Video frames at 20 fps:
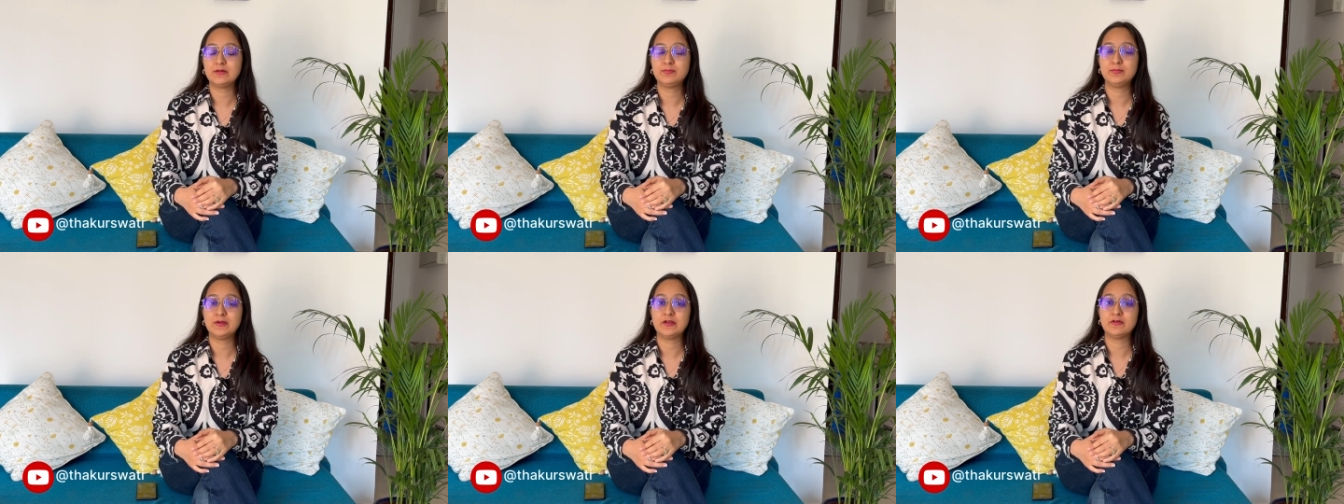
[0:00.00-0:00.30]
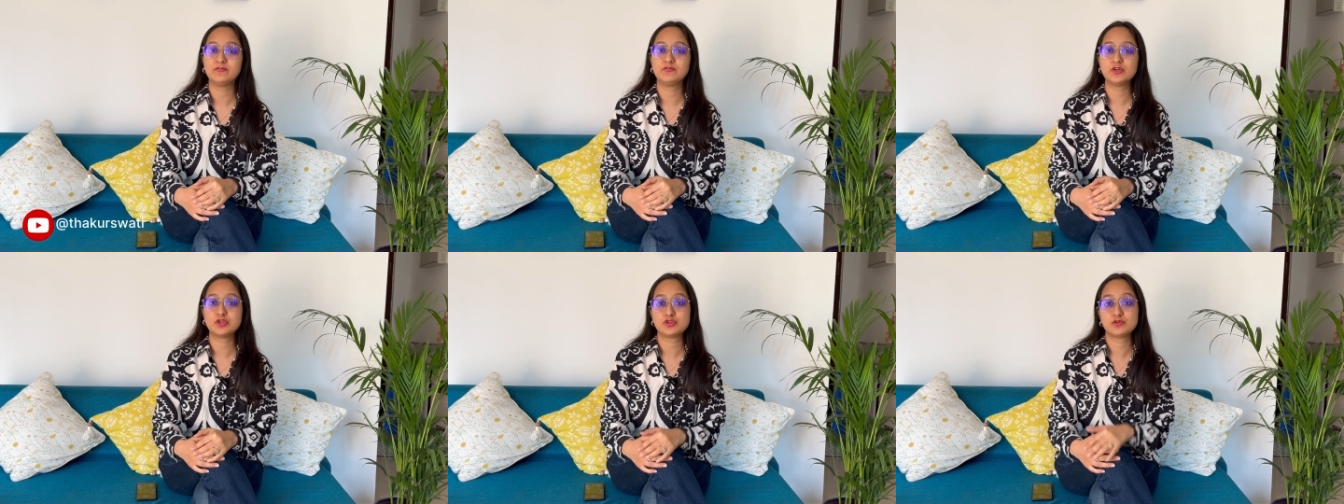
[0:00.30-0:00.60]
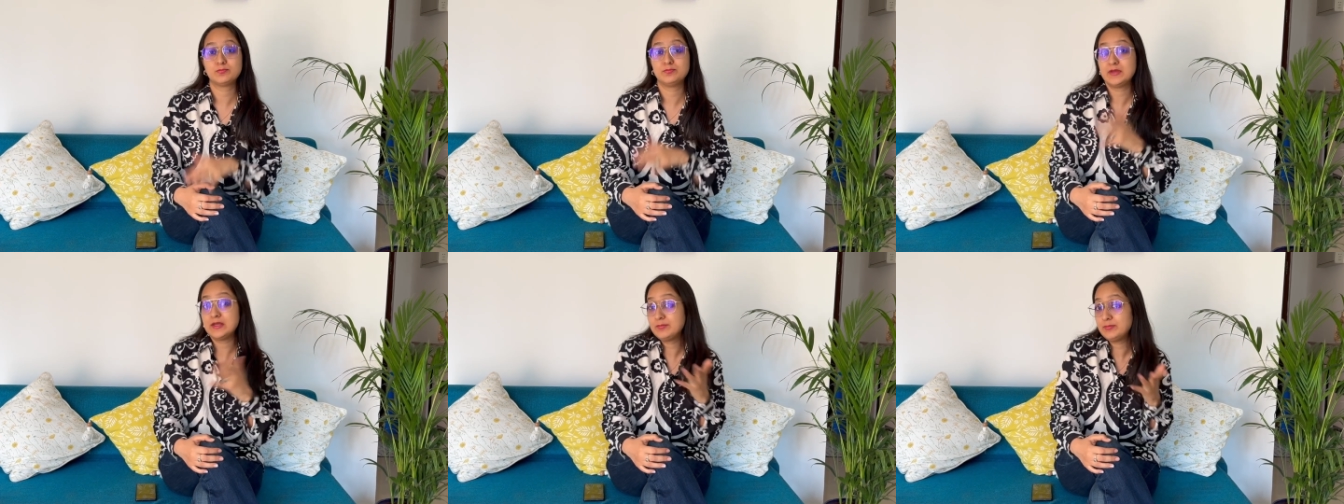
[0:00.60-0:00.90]
which
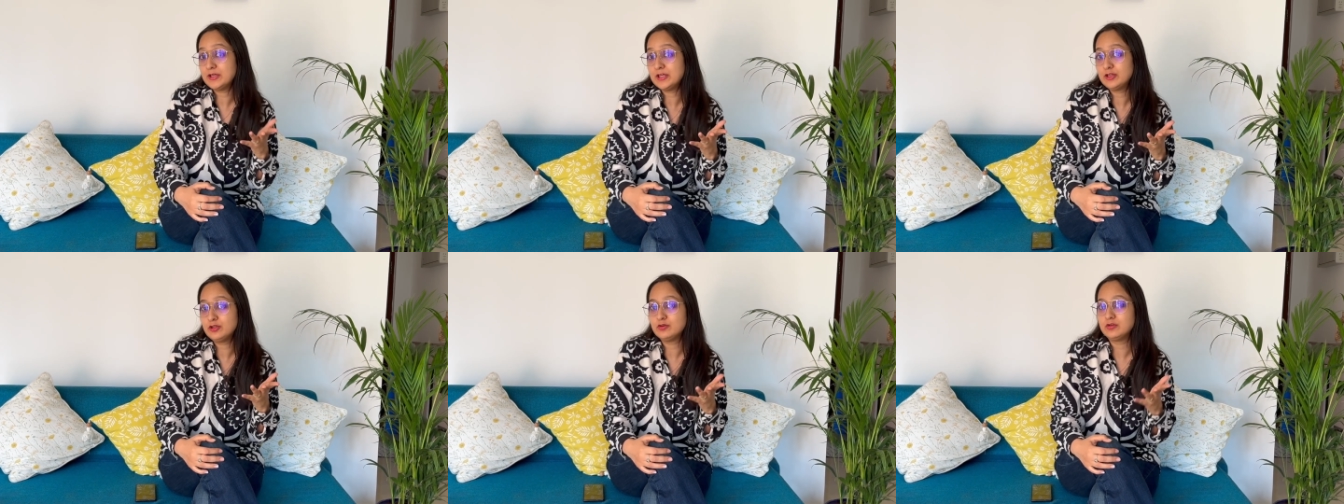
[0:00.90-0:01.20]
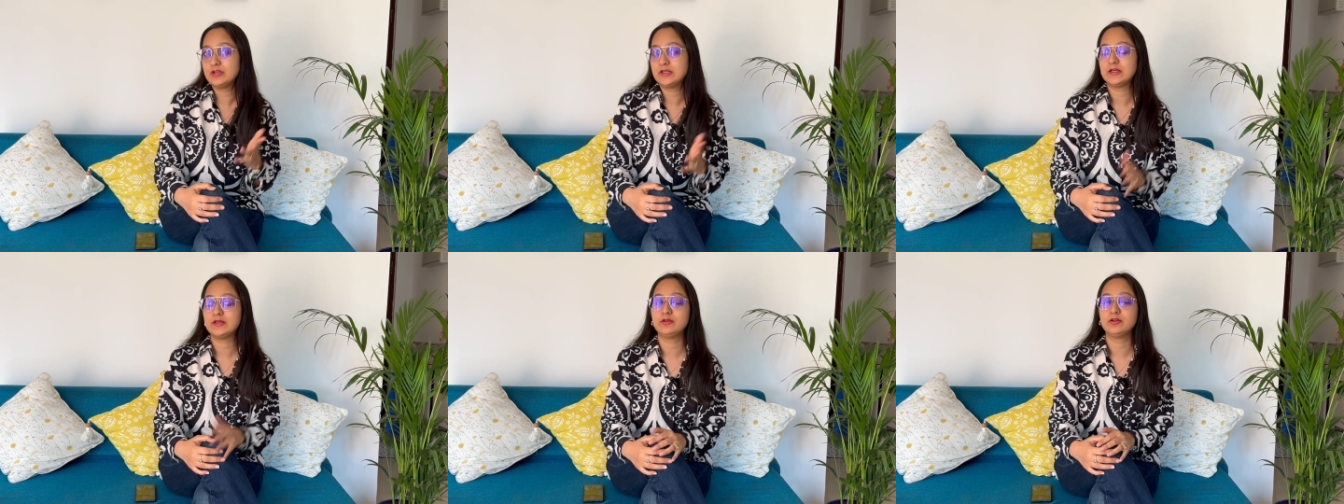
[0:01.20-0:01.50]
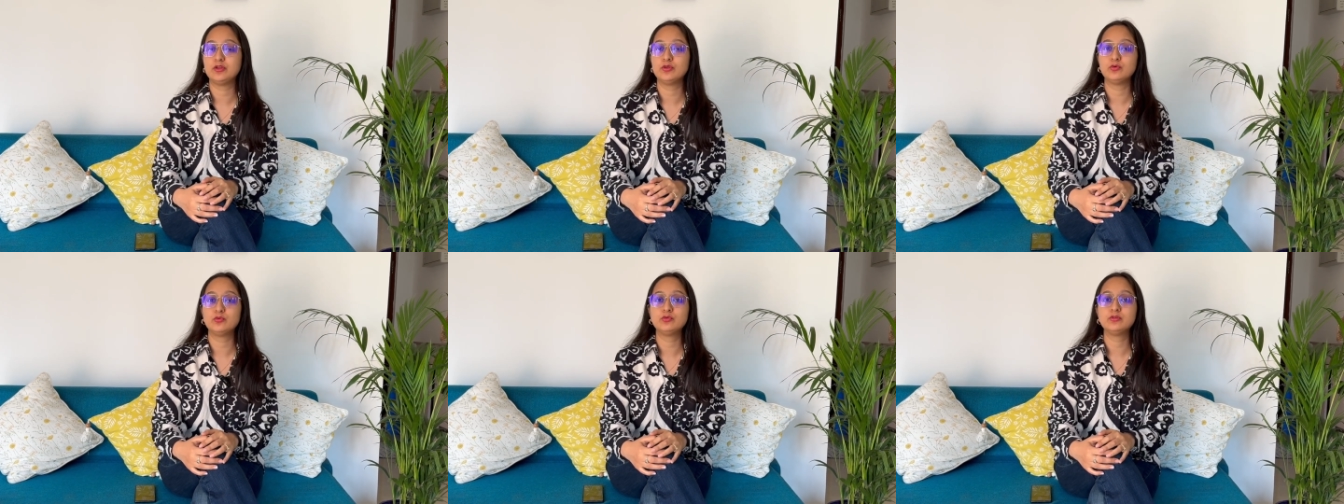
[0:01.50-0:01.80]
maybe you'll
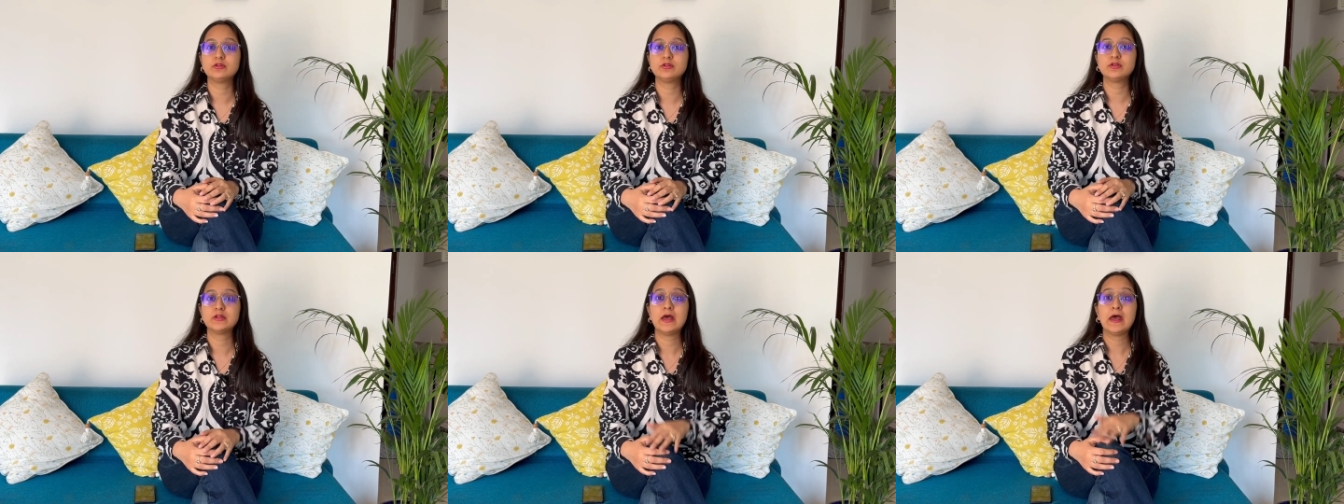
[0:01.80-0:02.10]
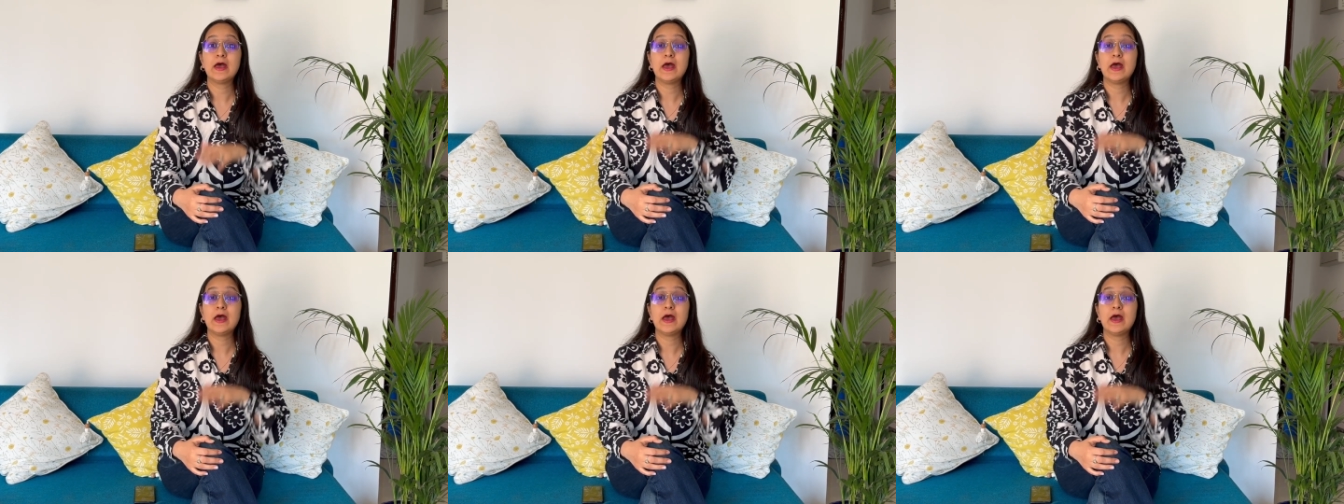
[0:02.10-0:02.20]
use